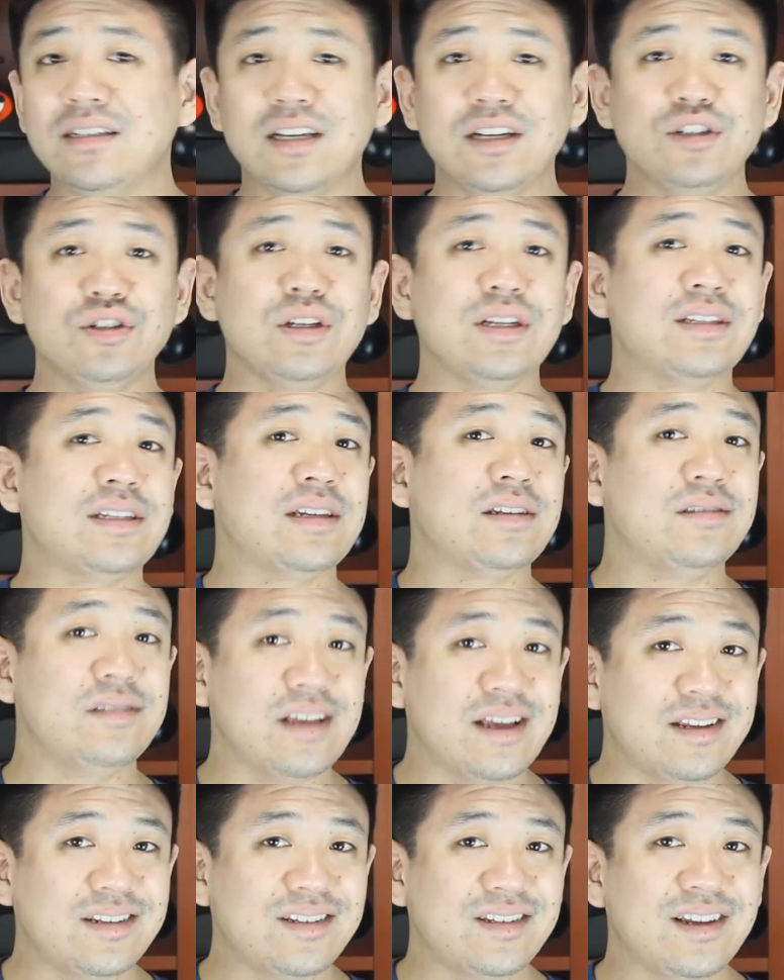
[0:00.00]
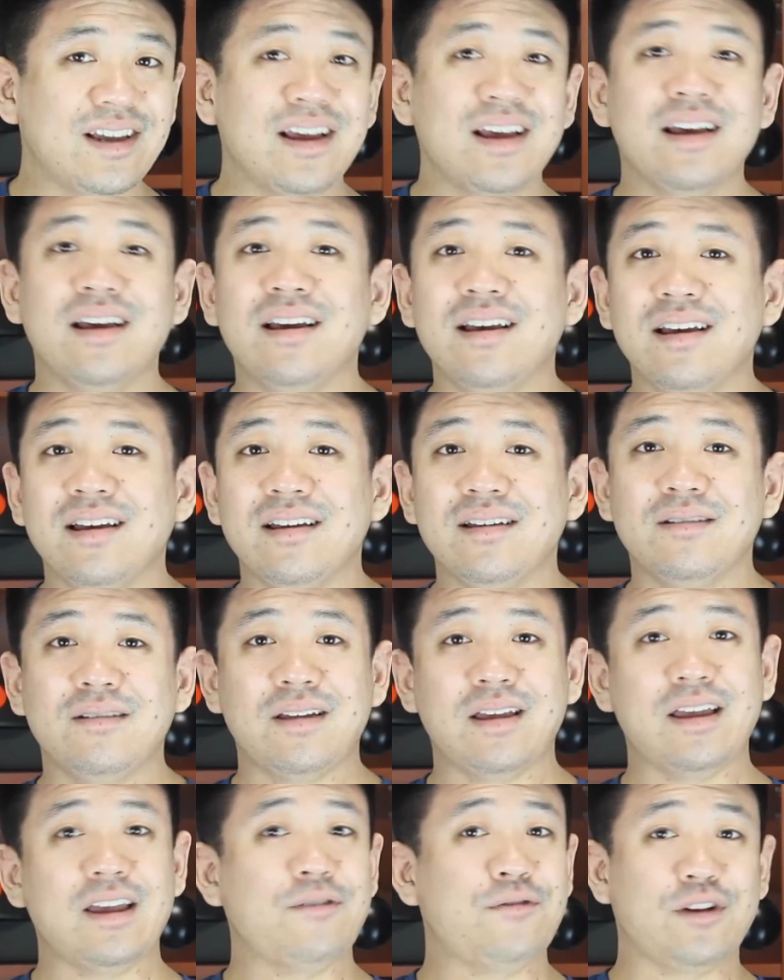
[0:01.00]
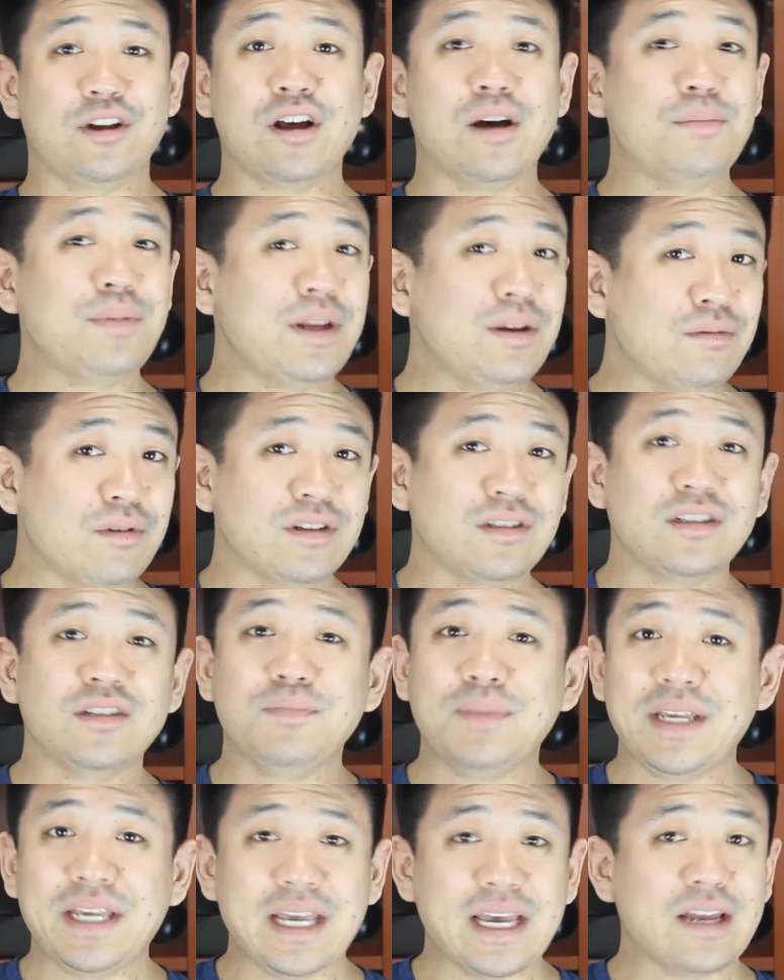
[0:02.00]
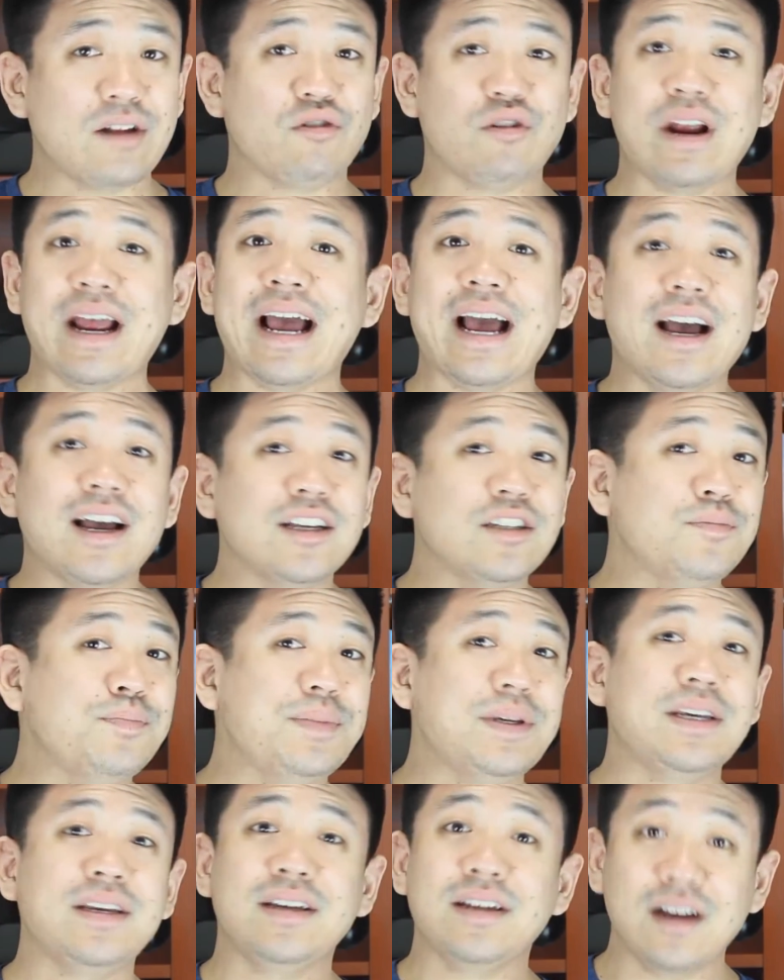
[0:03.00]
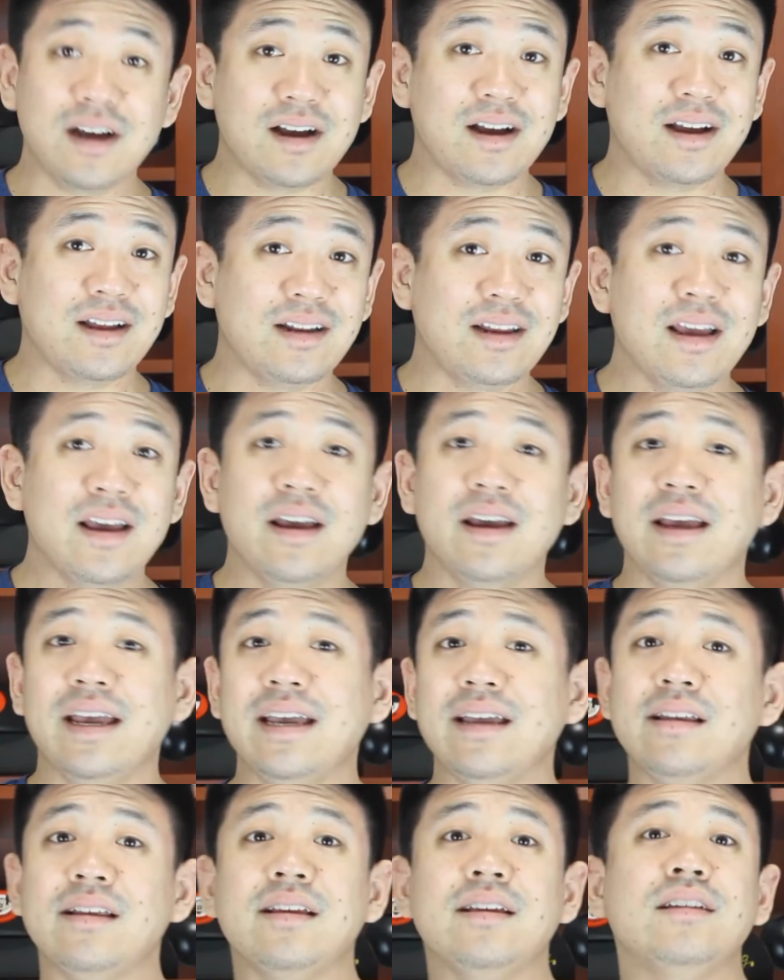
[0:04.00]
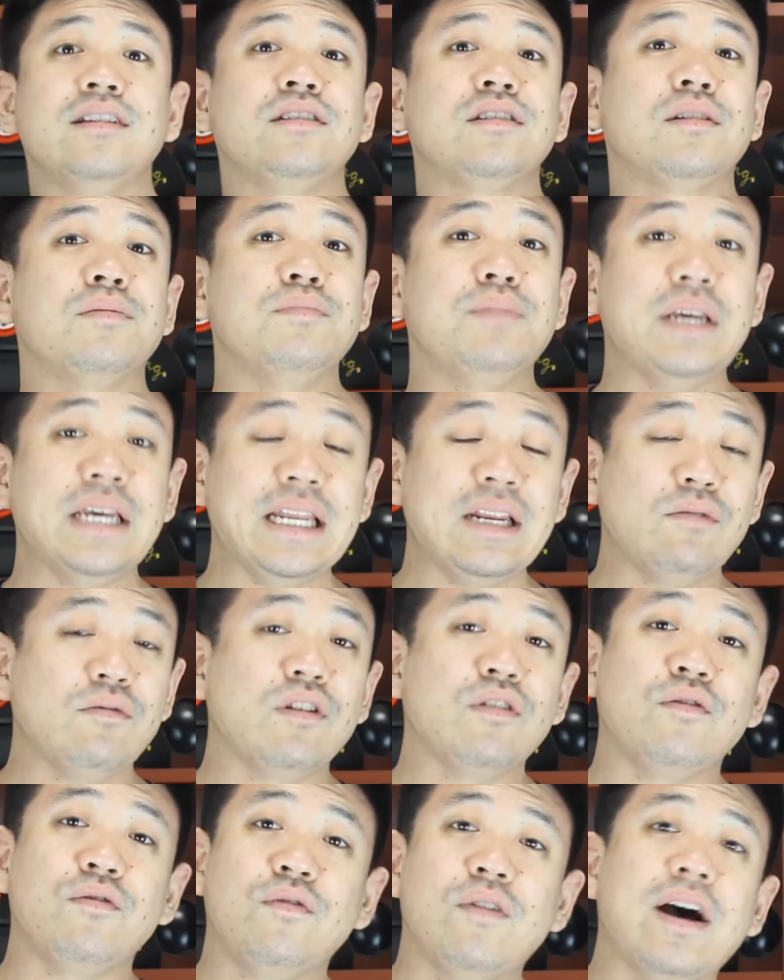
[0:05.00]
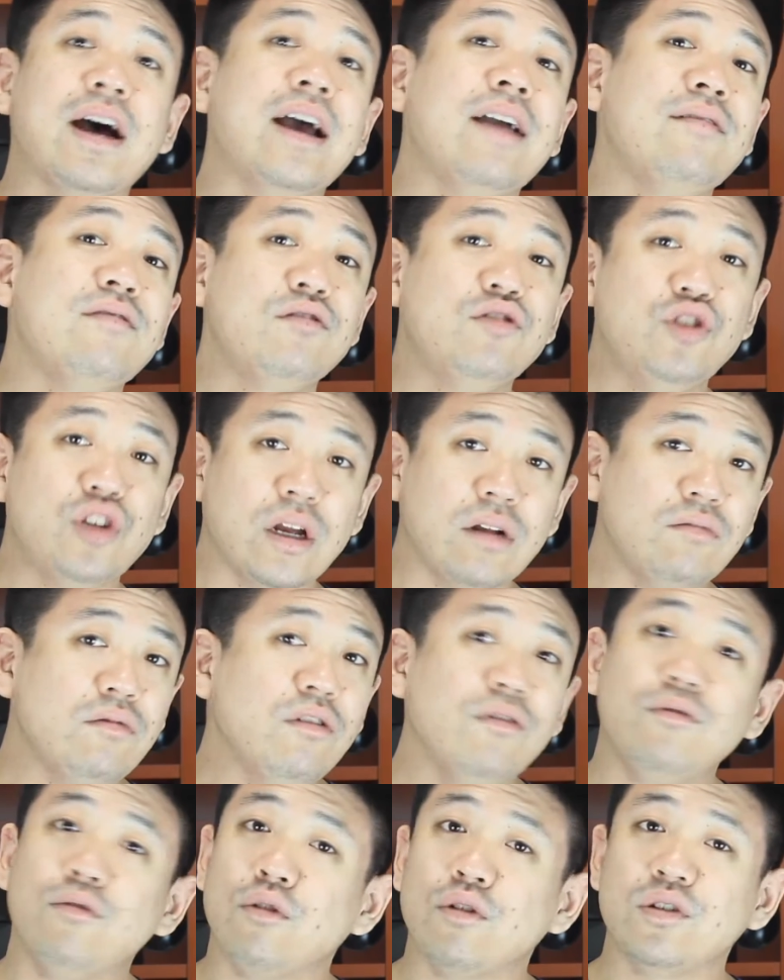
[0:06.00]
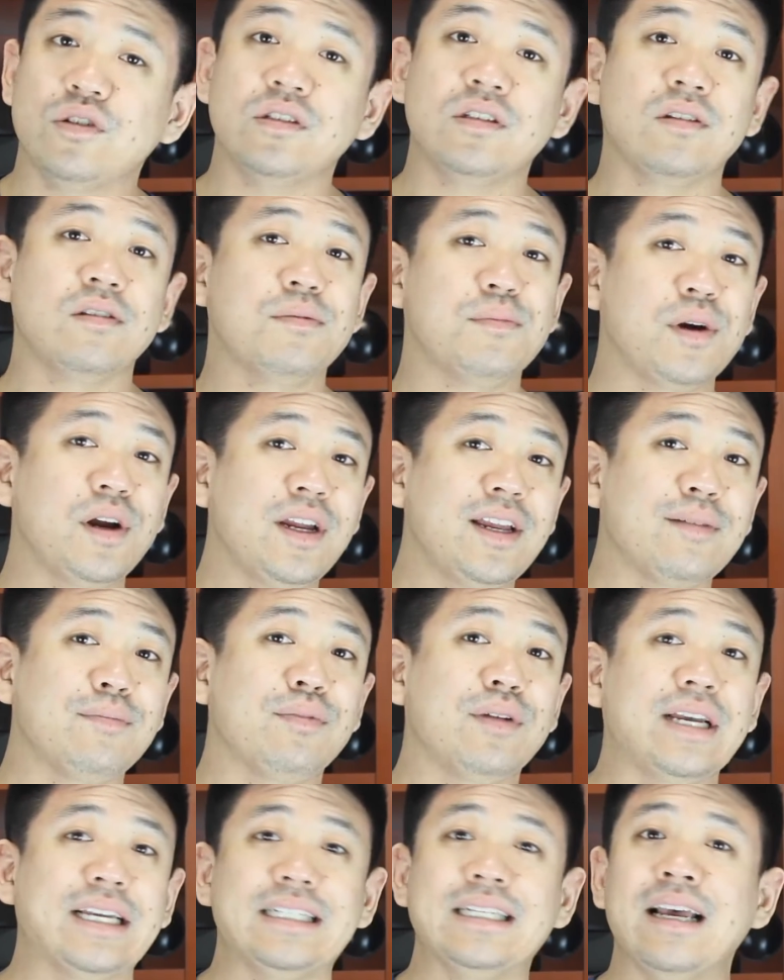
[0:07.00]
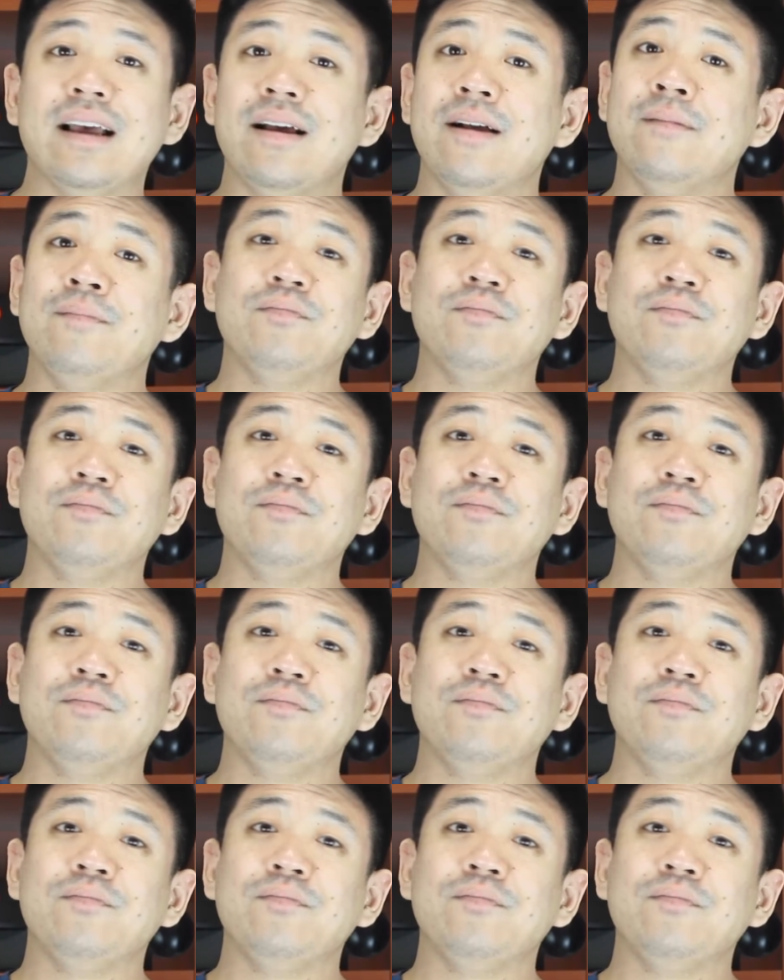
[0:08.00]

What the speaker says: essentially it says this: if a company wants to begin or has begun, it is competing with five general forces of the marketplace: